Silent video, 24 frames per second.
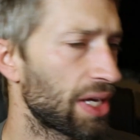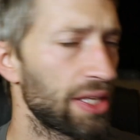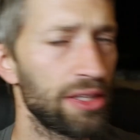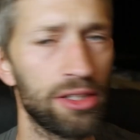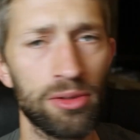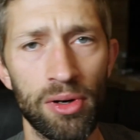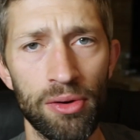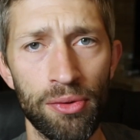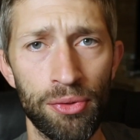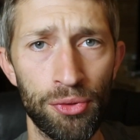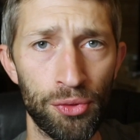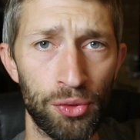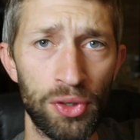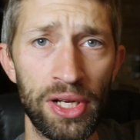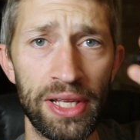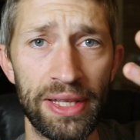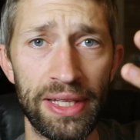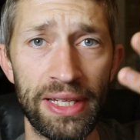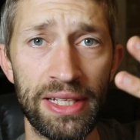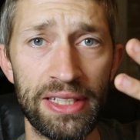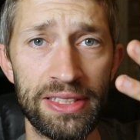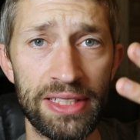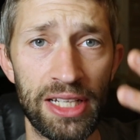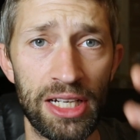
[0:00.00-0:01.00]
and there are 3
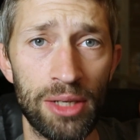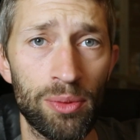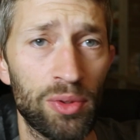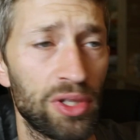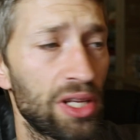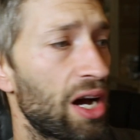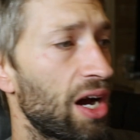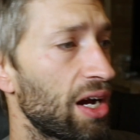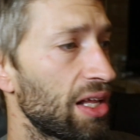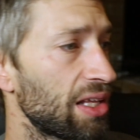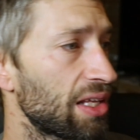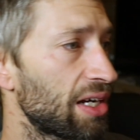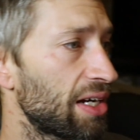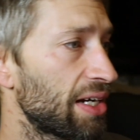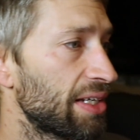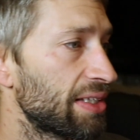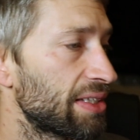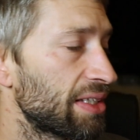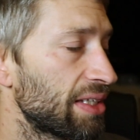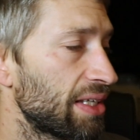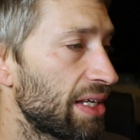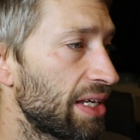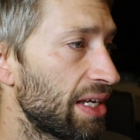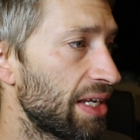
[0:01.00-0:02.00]
things that I want to
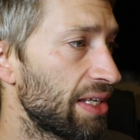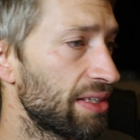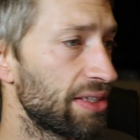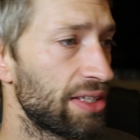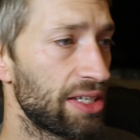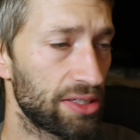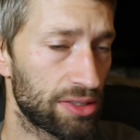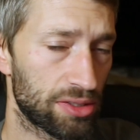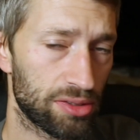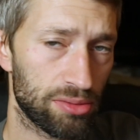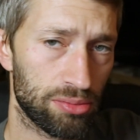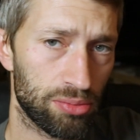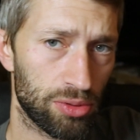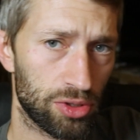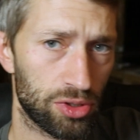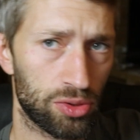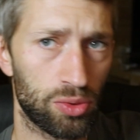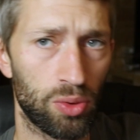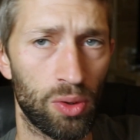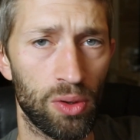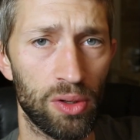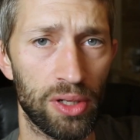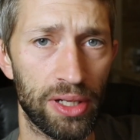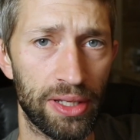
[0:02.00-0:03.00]
highlight in this
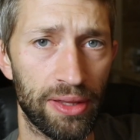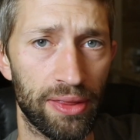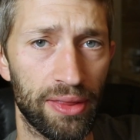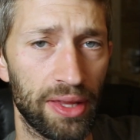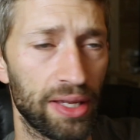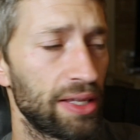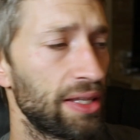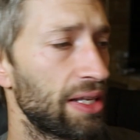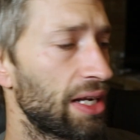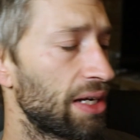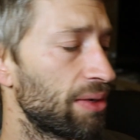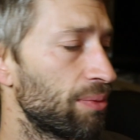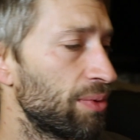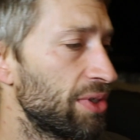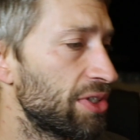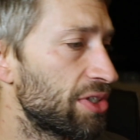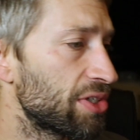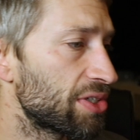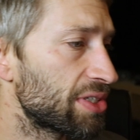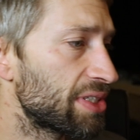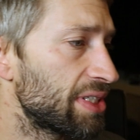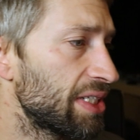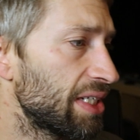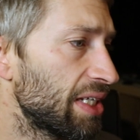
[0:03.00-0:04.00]
scrolling thingy that we
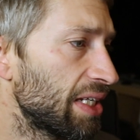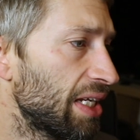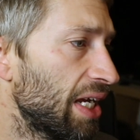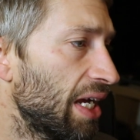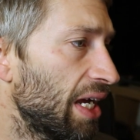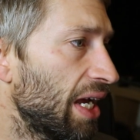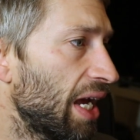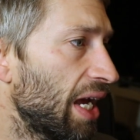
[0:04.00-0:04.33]
just did,